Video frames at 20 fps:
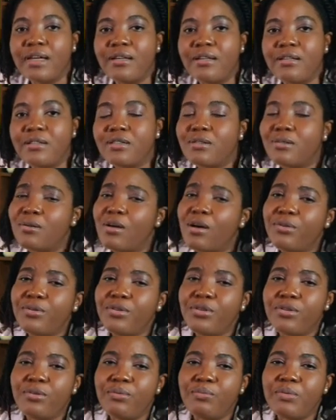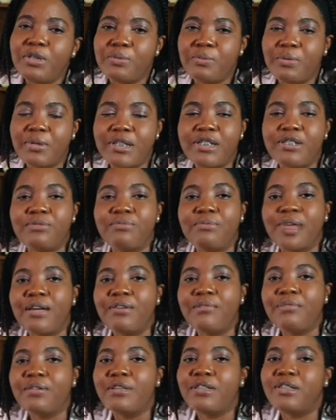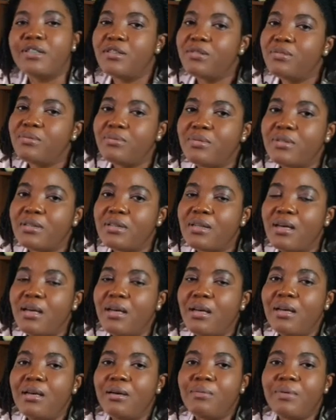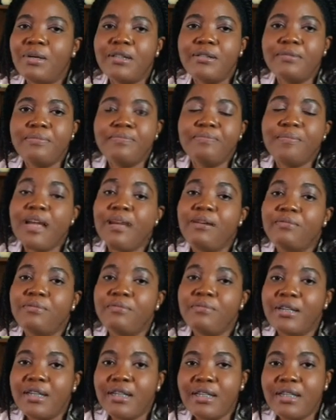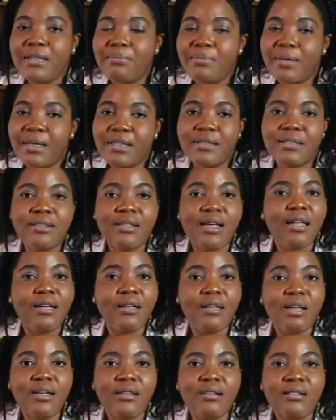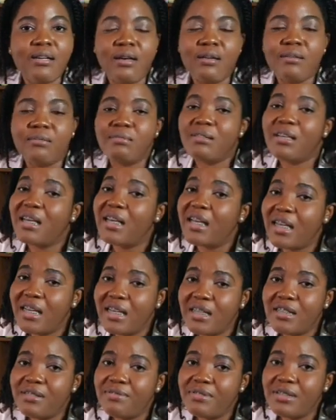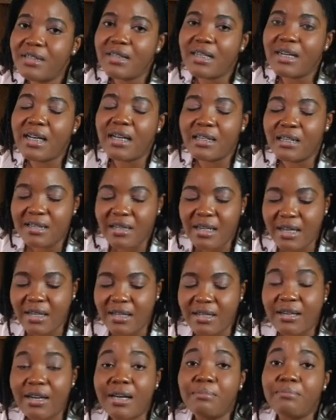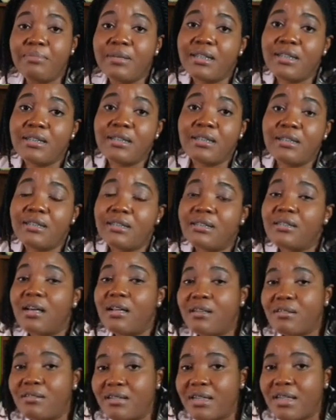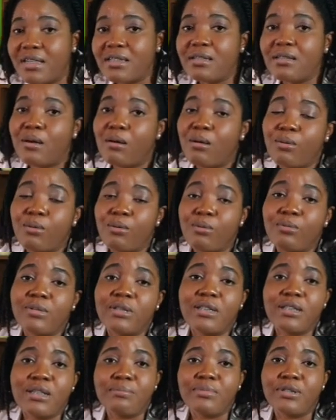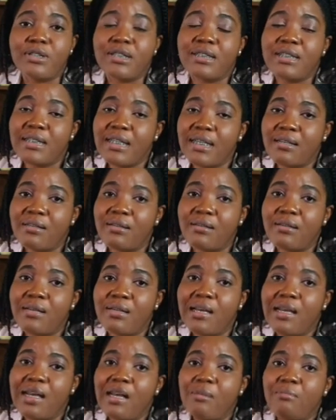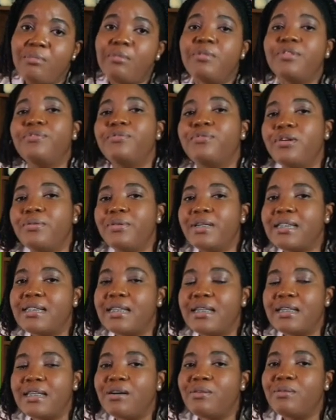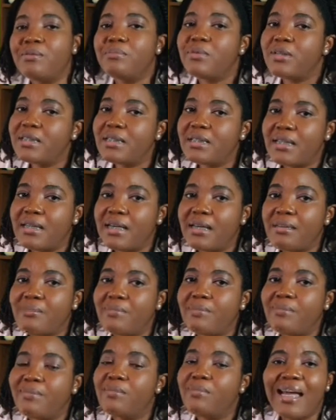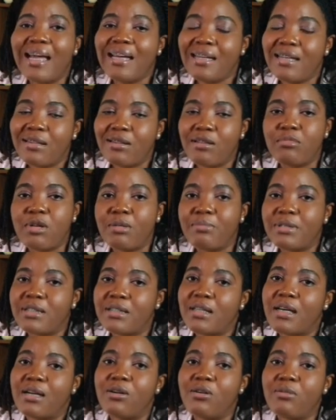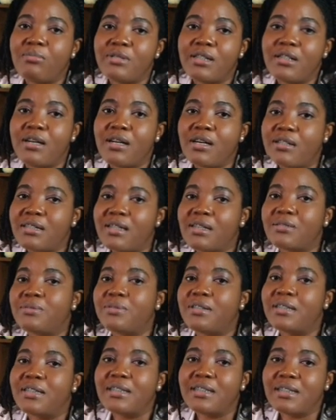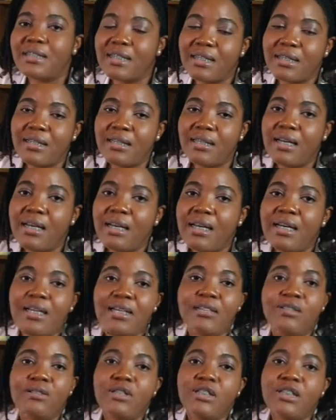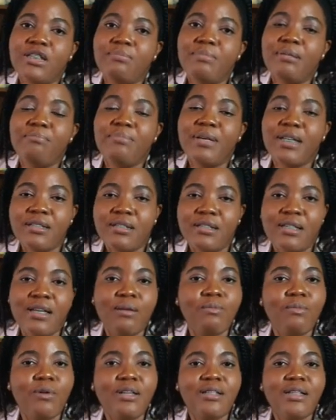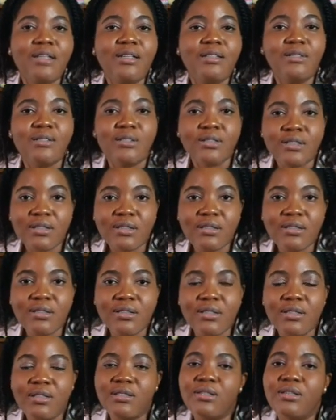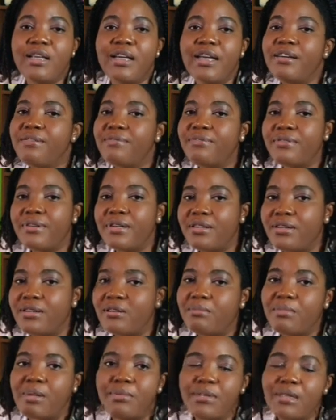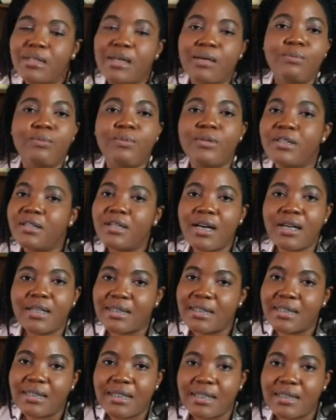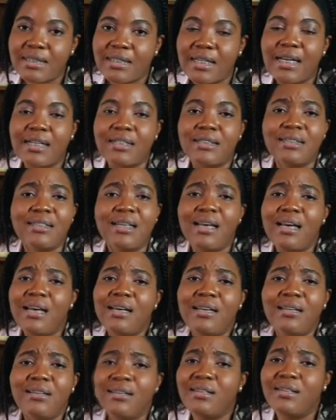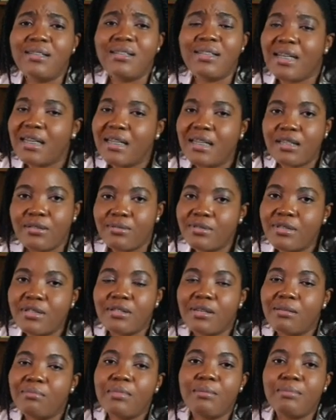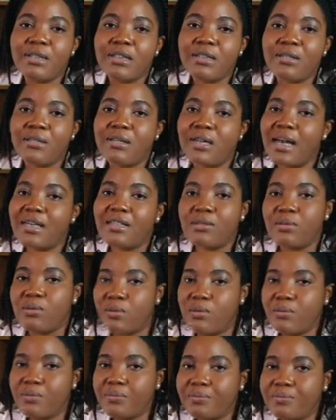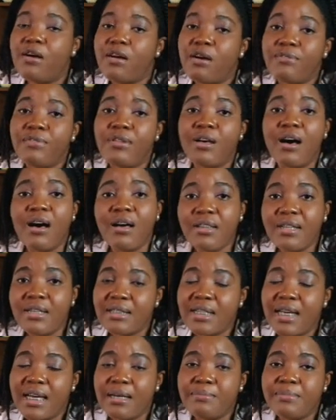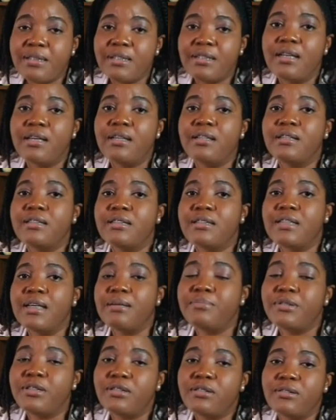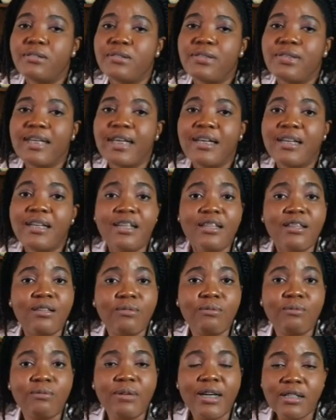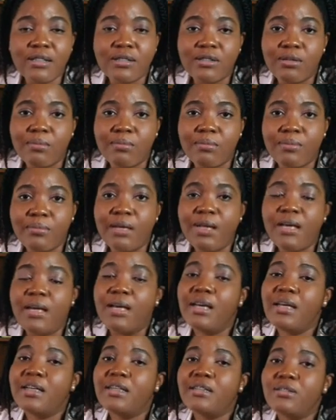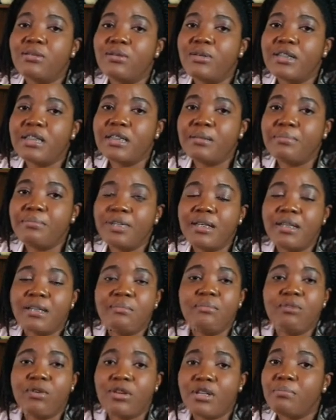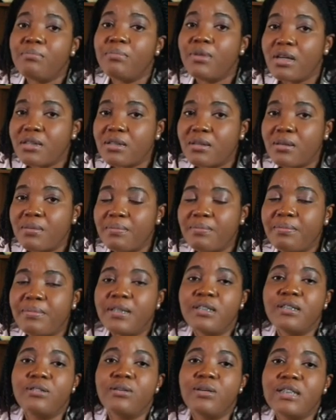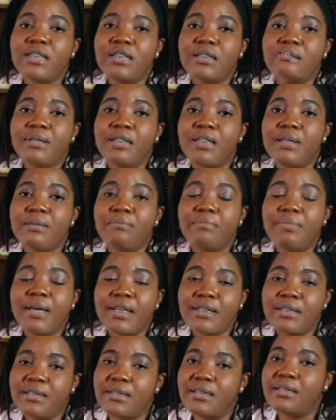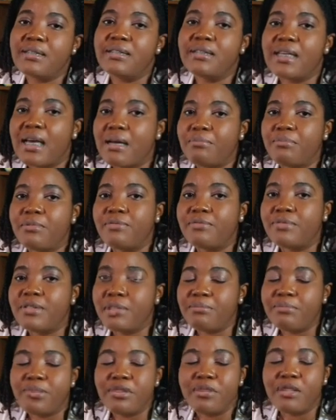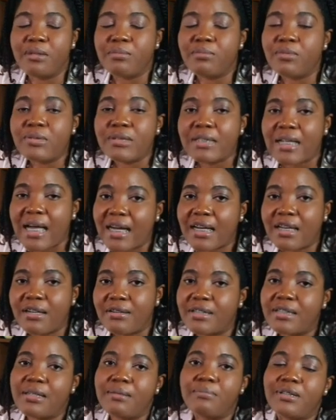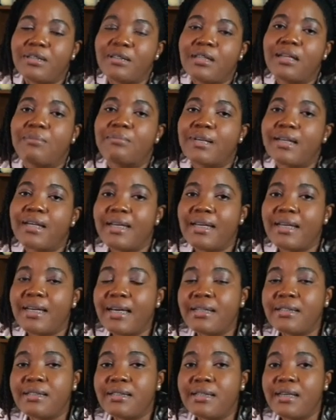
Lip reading: So how do you know which one is right for you to use? Well, that really depends a lot on the age of your child and their ability to tolerate how the temperature is taken. But before we say that, we must say any thermometer that comes in contact with your skin is going to be better than one that doesn't. So the infrared thermometer I would not suggest as your daily use thermometer at home. Of the other types, the temperature taken in the rectum is going to be, or the bottom is going to be the best type of temperature, the most accurate temperature that we can get.